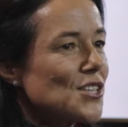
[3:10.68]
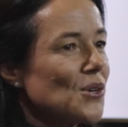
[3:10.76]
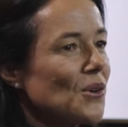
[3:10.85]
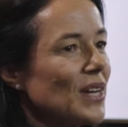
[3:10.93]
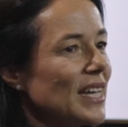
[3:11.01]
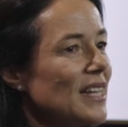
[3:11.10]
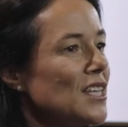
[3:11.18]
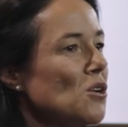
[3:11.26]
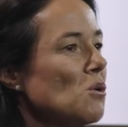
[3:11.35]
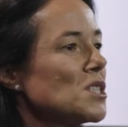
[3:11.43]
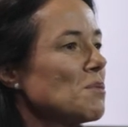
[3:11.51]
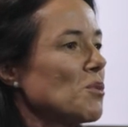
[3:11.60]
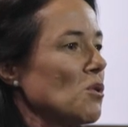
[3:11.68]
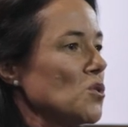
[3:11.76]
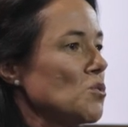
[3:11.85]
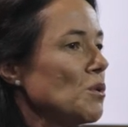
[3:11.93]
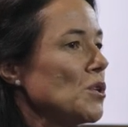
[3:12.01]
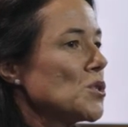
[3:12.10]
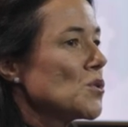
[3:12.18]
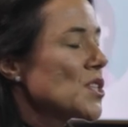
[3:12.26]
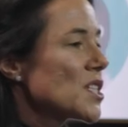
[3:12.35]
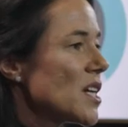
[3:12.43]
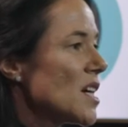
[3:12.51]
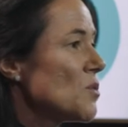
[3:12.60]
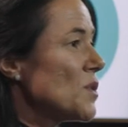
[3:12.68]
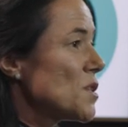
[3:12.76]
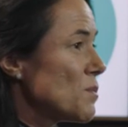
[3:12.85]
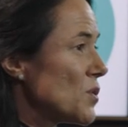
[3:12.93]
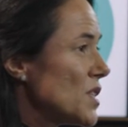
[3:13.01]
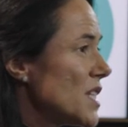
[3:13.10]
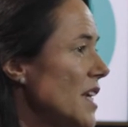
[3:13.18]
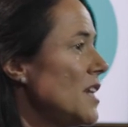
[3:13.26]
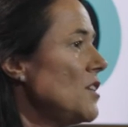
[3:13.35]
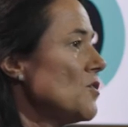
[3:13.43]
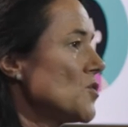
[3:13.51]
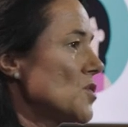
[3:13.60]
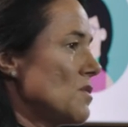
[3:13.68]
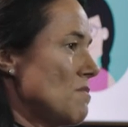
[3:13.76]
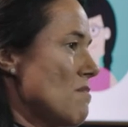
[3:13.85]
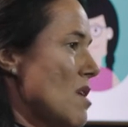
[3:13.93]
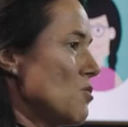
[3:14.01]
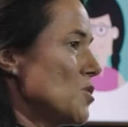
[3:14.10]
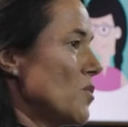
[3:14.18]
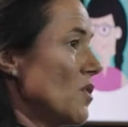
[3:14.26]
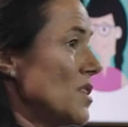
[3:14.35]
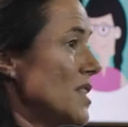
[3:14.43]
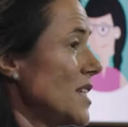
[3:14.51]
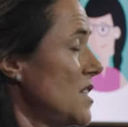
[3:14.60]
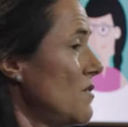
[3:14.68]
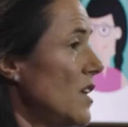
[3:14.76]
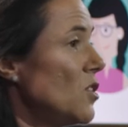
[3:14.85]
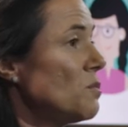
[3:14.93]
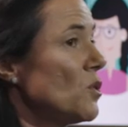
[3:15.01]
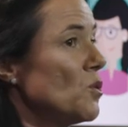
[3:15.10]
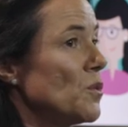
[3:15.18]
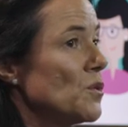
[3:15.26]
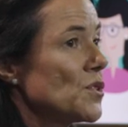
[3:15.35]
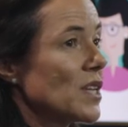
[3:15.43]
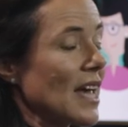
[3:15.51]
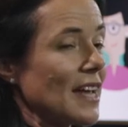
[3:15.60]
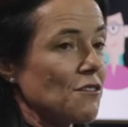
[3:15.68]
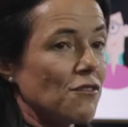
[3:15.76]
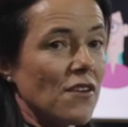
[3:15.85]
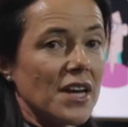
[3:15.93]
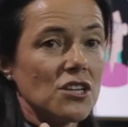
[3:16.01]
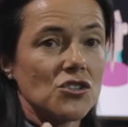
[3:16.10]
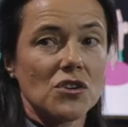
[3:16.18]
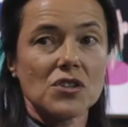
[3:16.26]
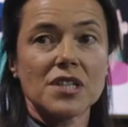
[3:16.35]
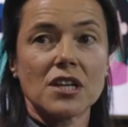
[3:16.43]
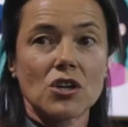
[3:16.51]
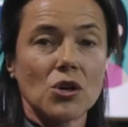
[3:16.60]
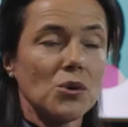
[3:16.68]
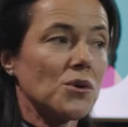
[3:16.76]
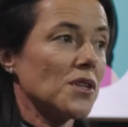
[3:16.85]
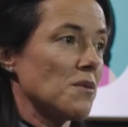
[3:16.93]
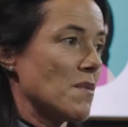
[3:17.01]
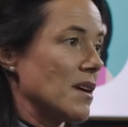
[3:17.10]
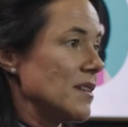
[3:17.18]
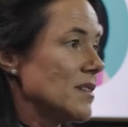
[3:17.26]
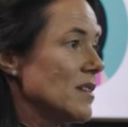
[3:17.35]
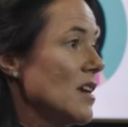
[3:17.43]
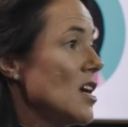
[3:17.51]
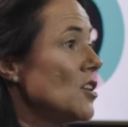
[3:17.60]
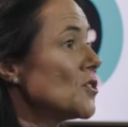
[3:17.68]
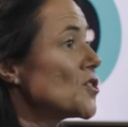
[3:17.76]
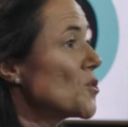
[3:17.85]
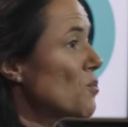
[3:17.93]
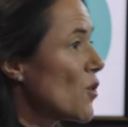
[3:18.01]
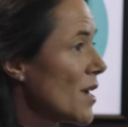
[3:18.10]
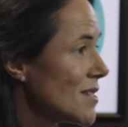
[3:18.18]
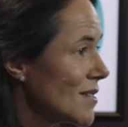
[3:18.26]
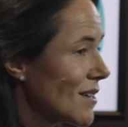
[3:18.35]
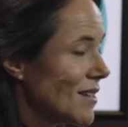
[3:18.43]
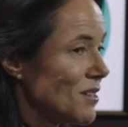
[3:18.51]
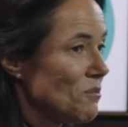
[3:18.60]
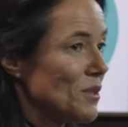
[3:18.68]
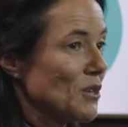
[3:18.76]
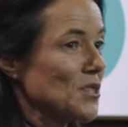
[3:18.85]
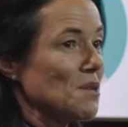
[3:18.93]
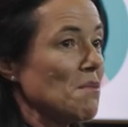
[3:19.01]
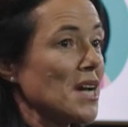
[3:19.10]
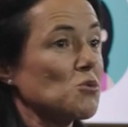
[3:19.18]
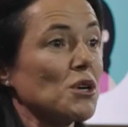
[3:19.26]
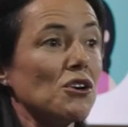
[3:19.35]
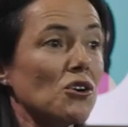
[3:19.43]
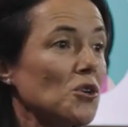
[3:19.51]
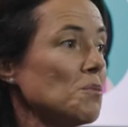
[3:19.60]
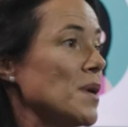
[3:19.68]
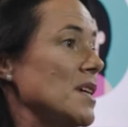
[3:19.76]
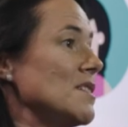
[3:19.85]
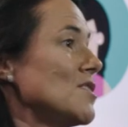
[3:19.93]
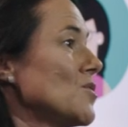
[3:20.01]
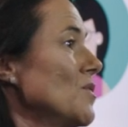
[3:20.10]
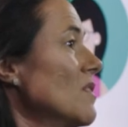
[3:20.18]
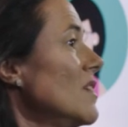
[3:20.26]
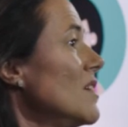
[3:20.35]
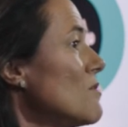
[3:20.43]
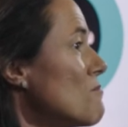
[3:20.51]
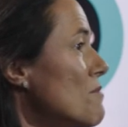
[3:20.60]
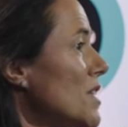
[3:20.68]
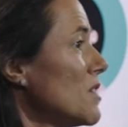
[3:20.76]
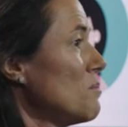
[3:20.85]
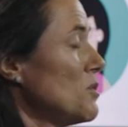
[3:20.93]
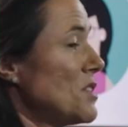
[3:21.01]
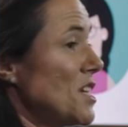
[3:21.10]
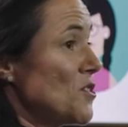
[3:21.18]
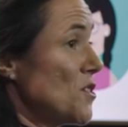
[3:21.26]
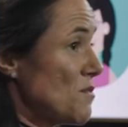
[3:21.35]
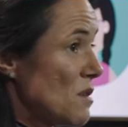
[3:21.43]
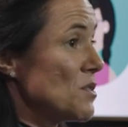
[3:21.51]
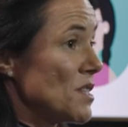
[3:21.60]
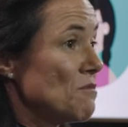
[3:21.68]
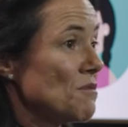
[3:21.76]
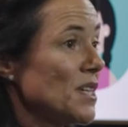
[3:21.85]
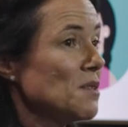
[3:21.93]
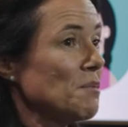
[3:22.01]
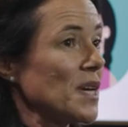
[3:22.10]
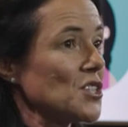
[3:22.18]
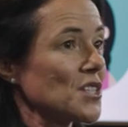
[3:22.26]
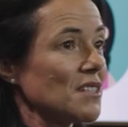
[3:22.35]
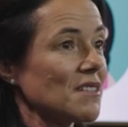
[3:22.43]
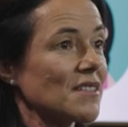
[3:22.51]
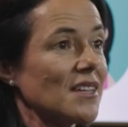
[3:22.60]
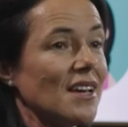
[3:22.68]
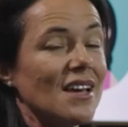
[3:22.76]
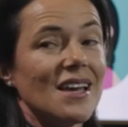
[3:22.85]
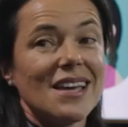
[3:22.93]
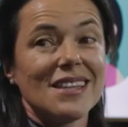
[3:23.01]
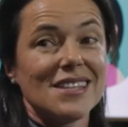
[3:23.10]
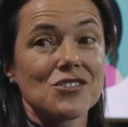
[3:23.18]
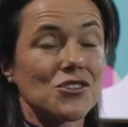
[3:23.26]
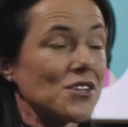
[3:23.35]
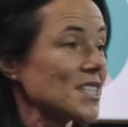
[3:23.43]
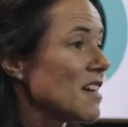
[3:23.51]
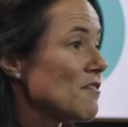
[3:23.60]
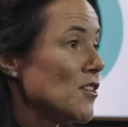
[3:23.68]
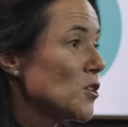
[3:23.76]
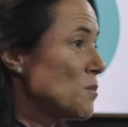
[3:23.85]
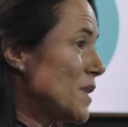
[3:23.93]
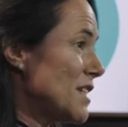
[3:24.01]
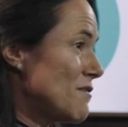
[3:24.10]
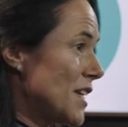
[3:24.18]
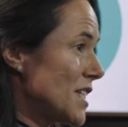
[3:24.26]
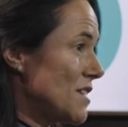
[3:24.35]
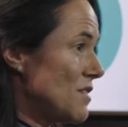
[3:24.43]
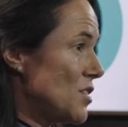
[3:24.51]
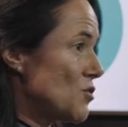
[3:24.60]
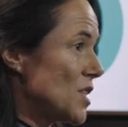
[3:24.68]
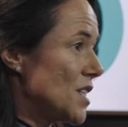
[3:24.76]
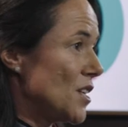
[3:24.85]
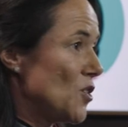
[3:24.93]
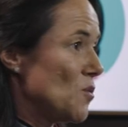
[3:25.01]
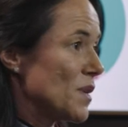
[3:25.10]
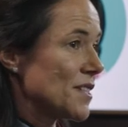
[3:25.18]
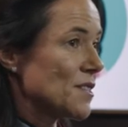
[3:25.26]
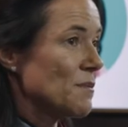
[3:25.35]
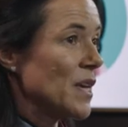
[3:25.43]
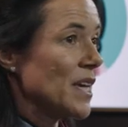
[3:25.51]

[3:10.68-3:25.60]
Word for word: So in the old approach, we used to start with spontaneous mouse models that developed lupus and find drugs that cured the mice. Not surprisingly, because the mice were not based on real mutations found in real patients, these drugs have not been effective in treating humans.